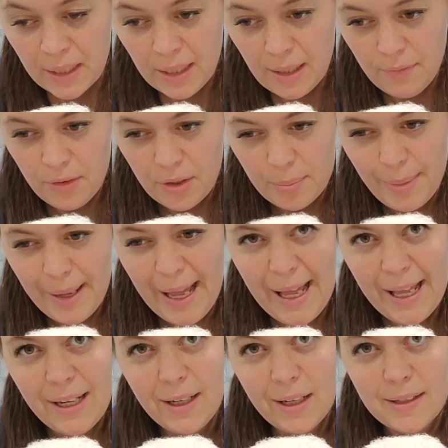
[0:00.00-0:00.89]
if your
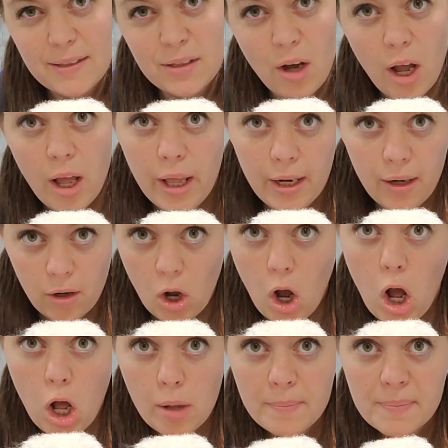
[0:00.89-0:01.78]
pet is not in a
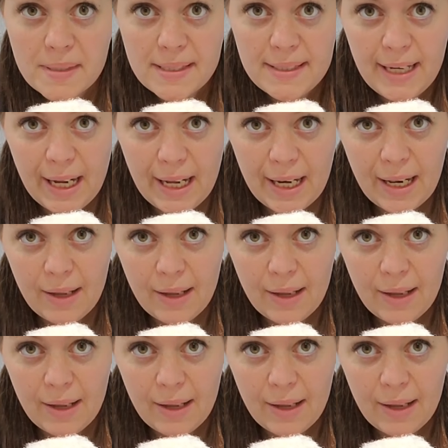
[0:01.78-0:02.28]
calm state,